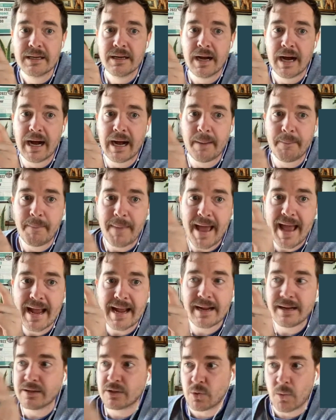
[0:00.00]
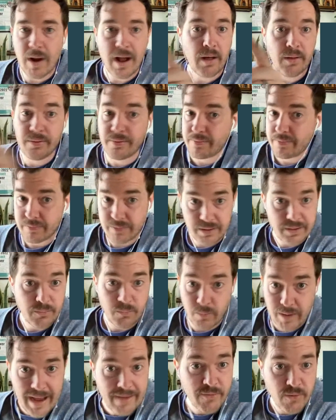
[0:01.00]
May 12th.
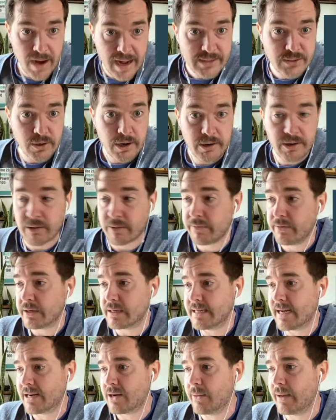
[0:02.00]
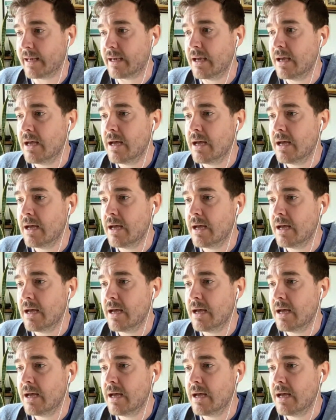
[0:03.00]
We have your answer here during Philly Tech Week.